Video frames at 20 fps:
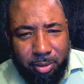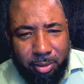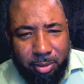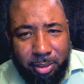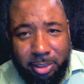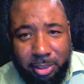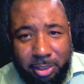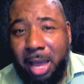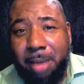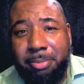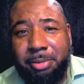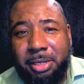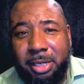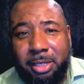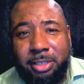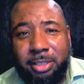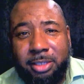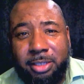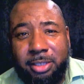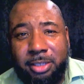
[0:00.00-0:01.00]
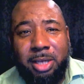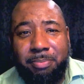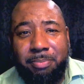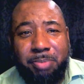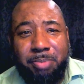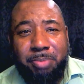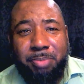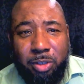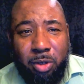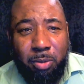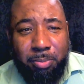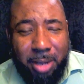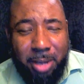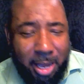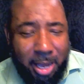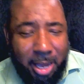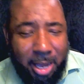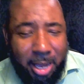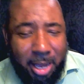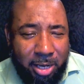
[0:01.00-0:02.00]
Stop kissing Jeff Bezos
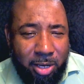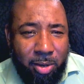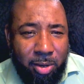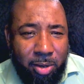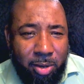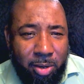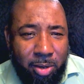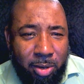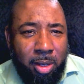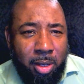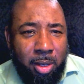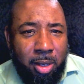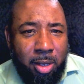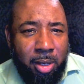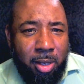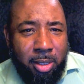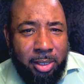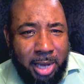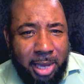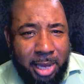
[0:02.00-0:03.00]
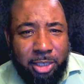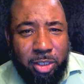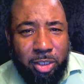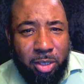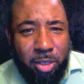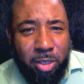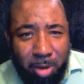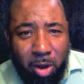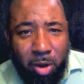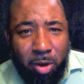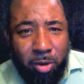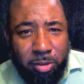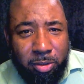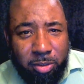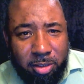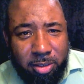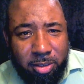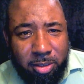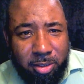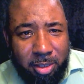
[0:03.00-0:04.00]
behind. I know that's your
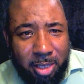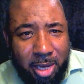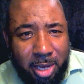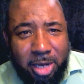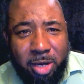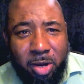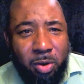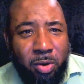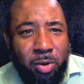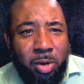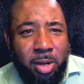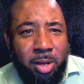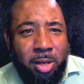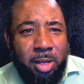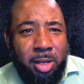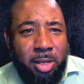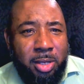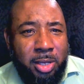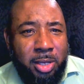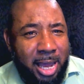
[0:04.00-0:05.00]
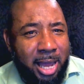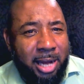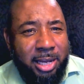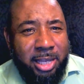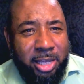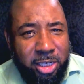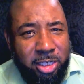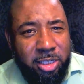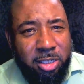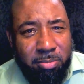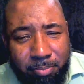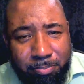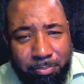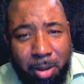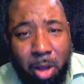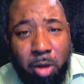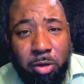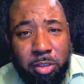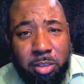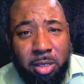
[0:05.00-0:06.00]
boss. I know you got to kiss your
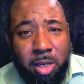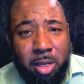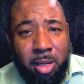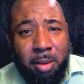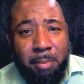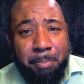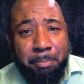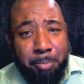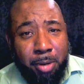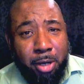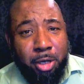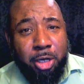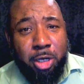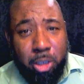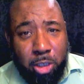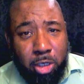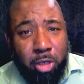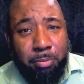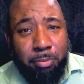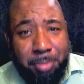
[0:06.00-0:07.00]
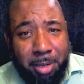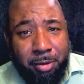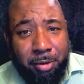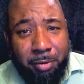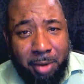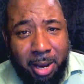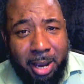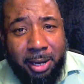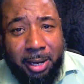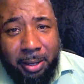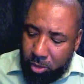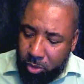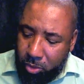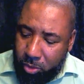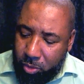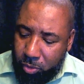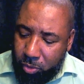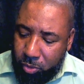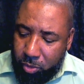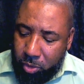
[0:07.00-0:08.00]
boss butt a little bit, right?
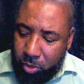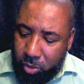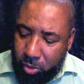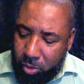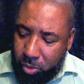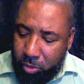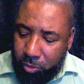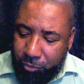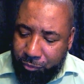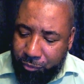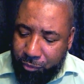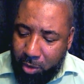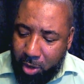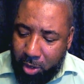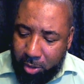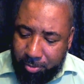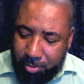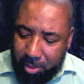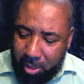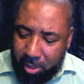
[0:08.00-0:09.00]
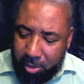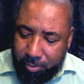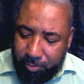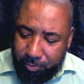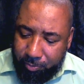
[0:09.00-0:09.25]
Dude, you're a fraud, man.